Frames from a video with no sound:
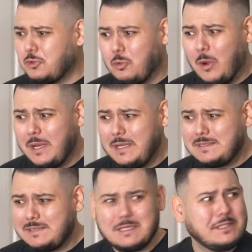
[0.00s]

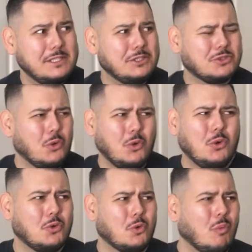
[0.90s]
26 years
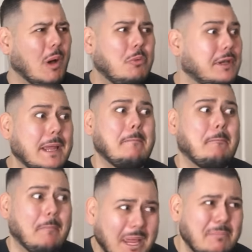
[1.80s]
old. Why would I
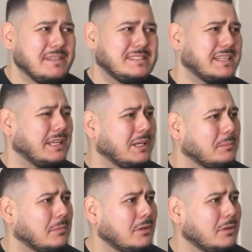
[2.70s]
babysit him?